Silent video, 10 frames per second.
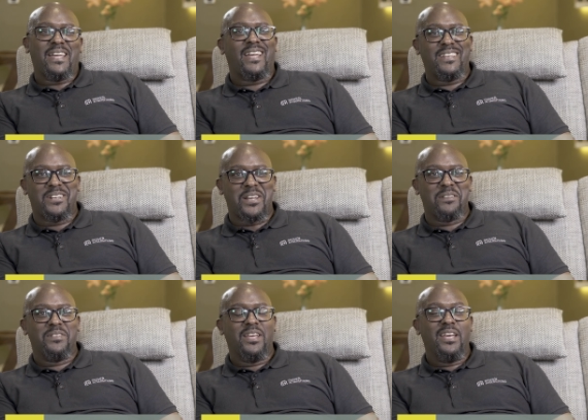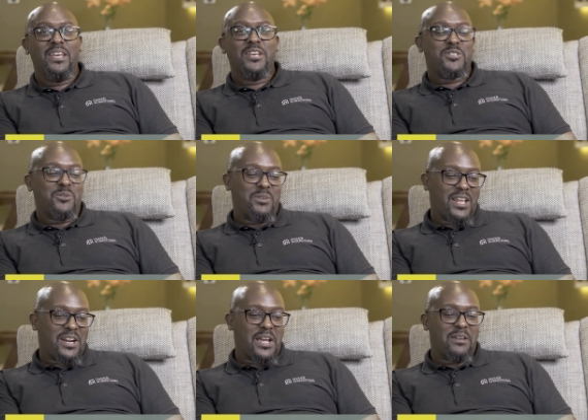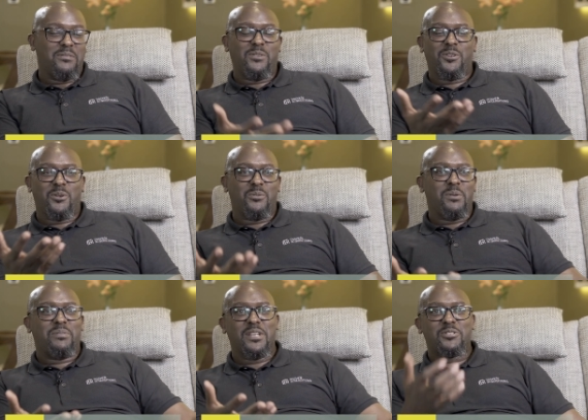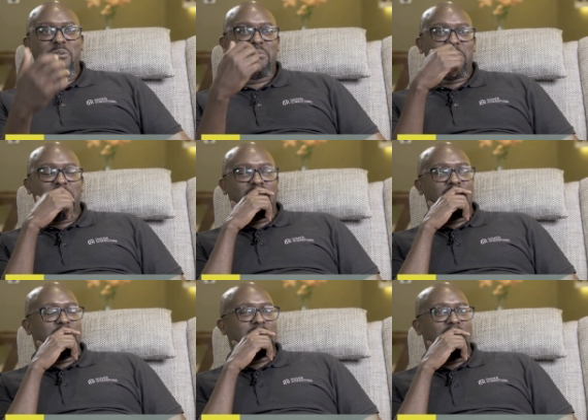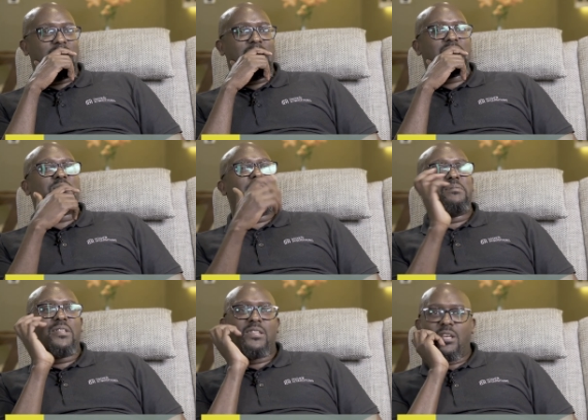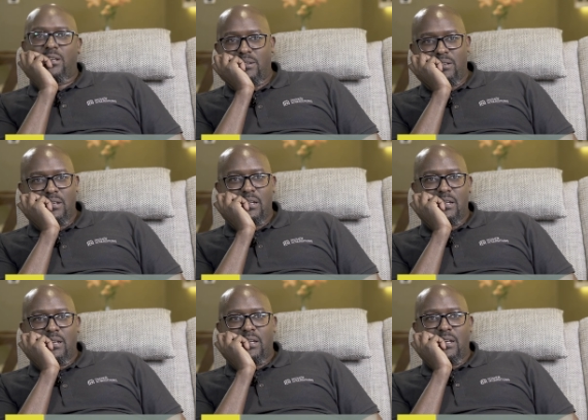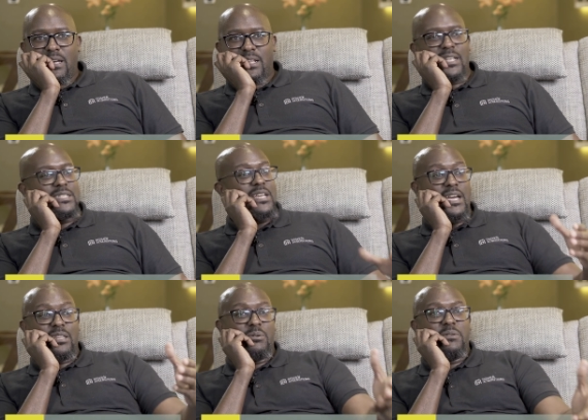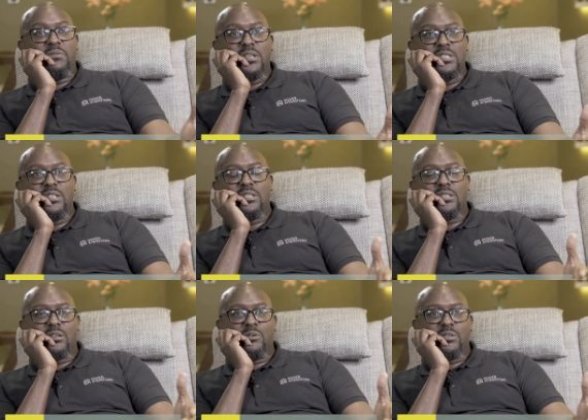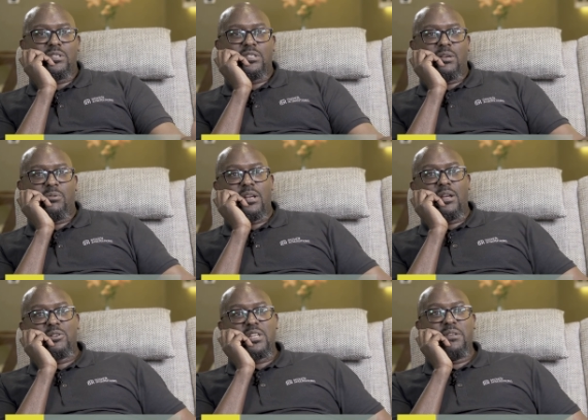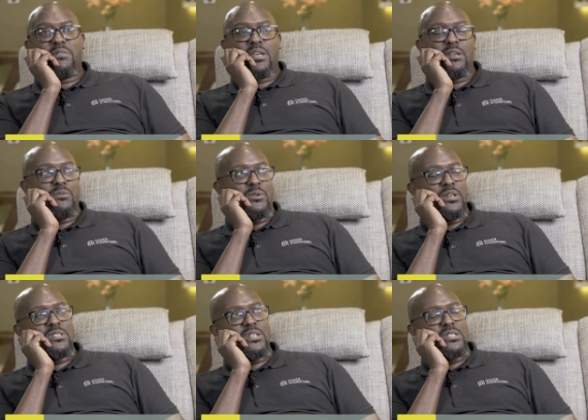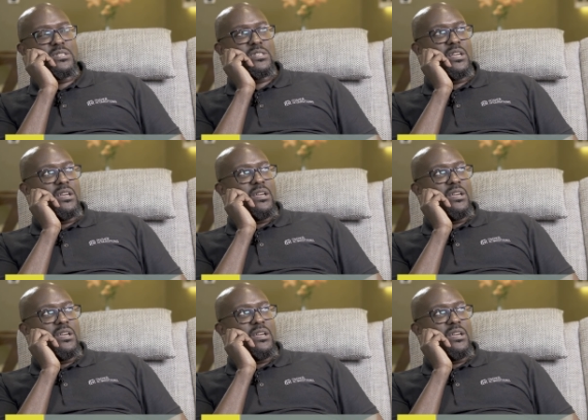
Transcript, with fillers: I had arrived. So when I arrived, you know, we brainstormed a bit and we said, let's flip the thing. Let's either we fix it, because the one I was living in, for instance,